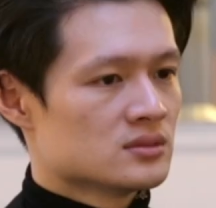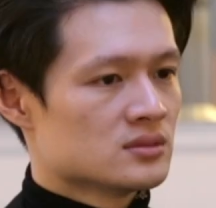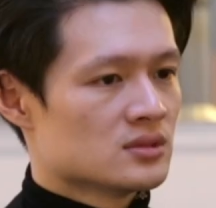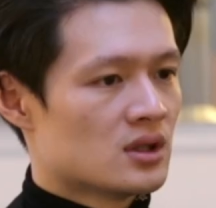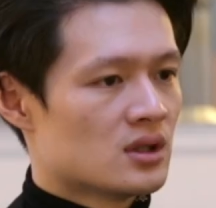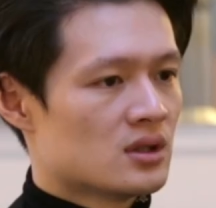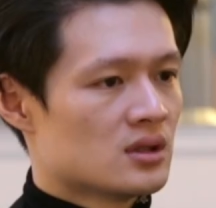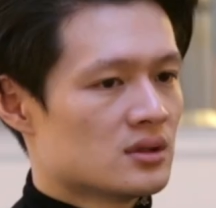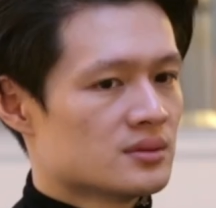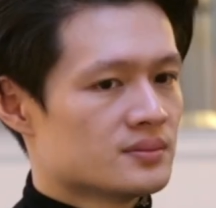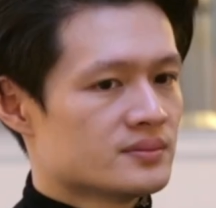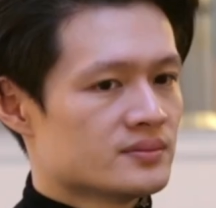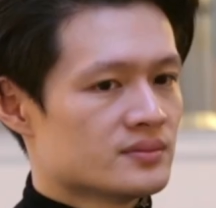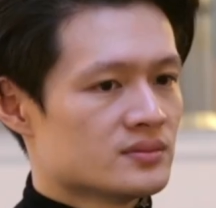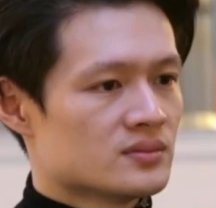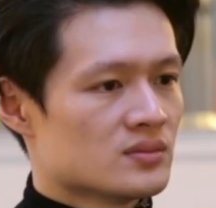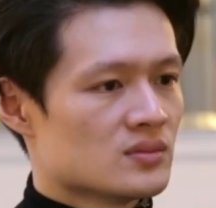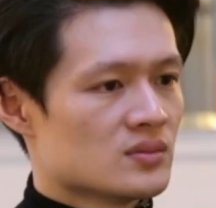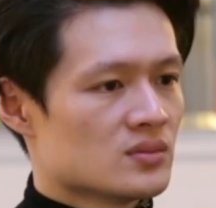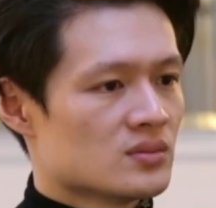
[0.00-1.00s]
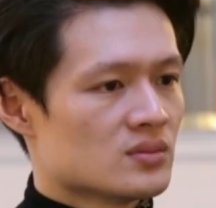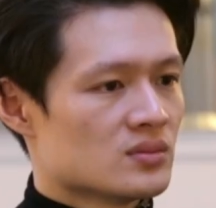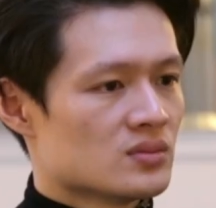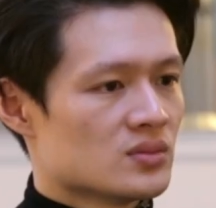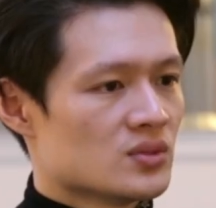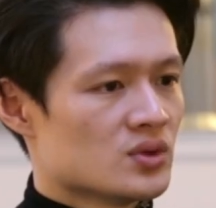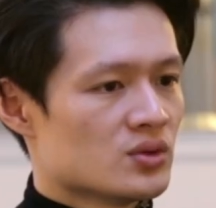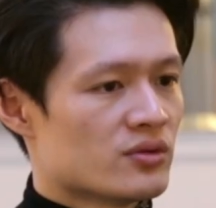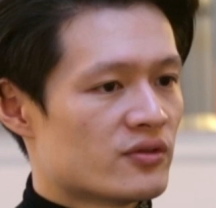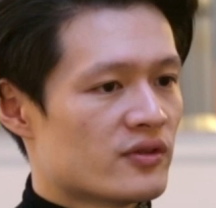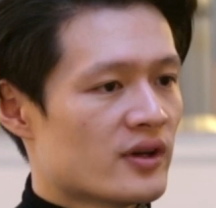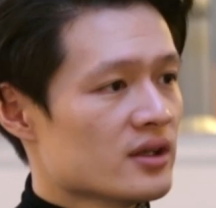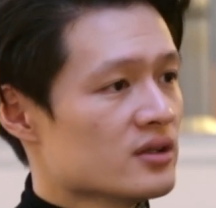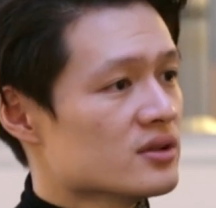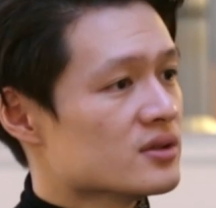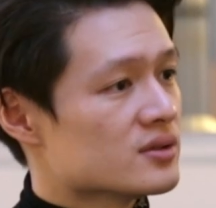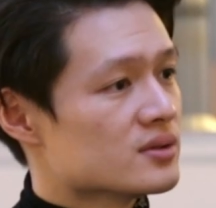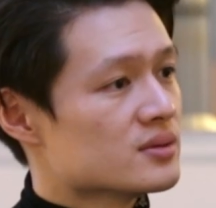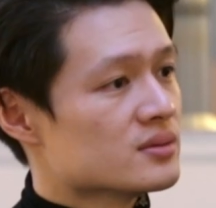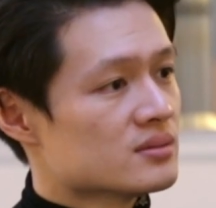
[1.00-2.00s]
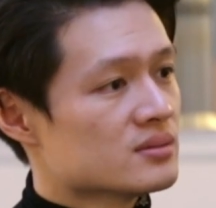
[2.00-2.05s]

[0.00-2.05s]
You fight it.